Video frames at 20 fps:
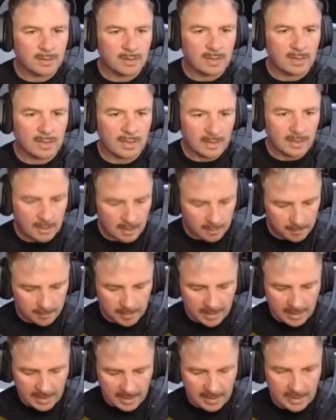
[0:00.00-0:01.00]

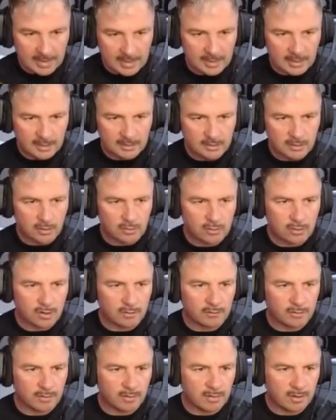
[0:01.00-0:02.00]
And I don't know
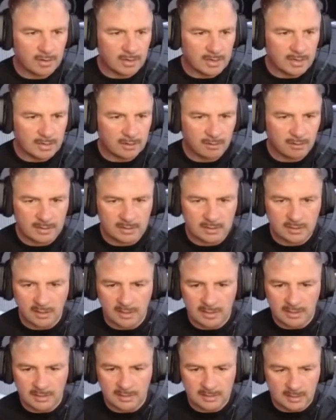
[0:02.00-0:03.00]
if we've got any green
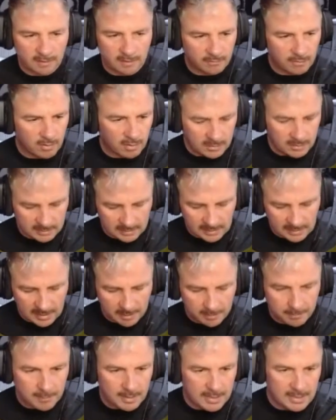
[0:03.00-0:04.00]
signs. I've got
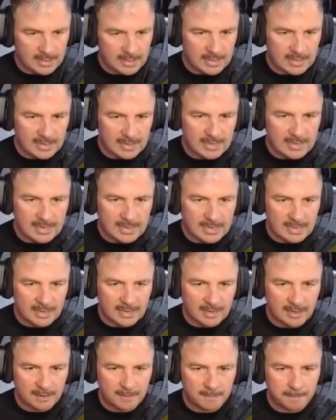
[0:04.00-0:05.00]
some in
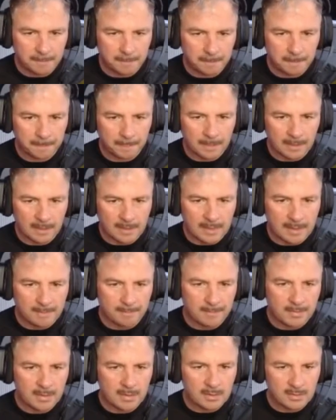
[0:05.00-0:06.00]
here.
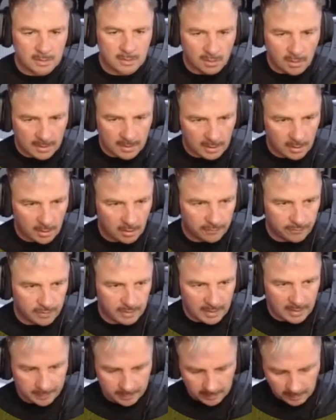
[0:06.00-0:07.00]
Yep, so I can go fill
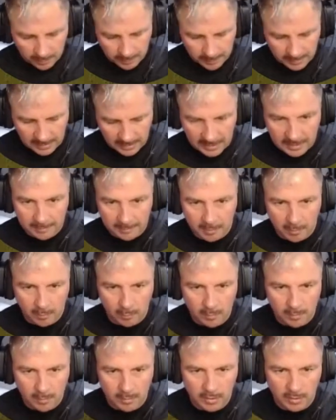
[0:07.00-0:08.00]
it up a little bit later, but
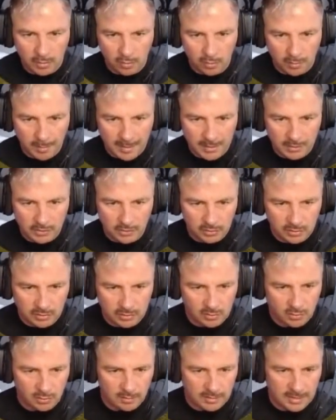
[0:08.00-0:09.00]
we want the automation to
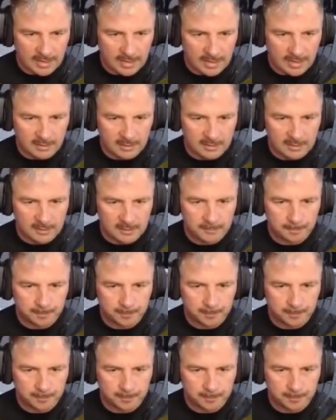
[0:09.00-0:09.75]
sort that out.